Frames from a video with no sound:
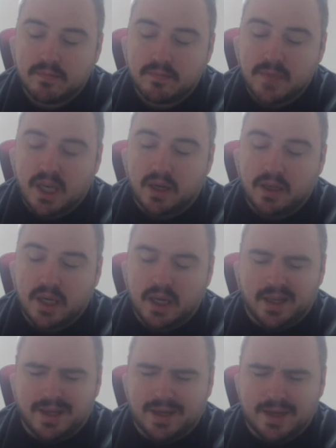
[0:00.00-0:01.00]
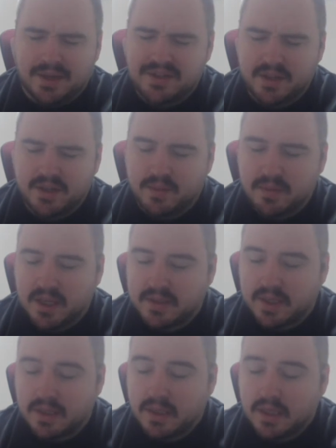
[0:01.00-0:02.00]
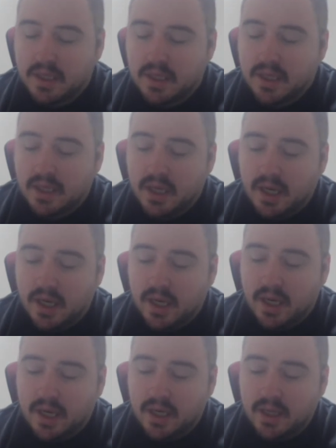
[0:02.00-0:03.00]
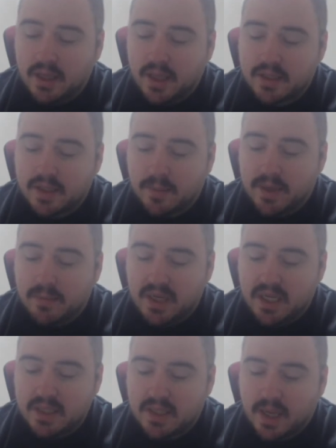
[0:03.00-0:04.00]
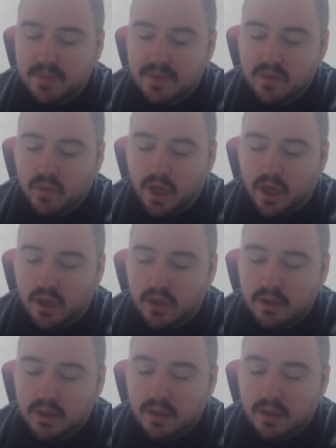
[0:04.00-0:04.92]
Yeah, kind of like a custard, I'm guessing. That's coming to Mini Stop as well.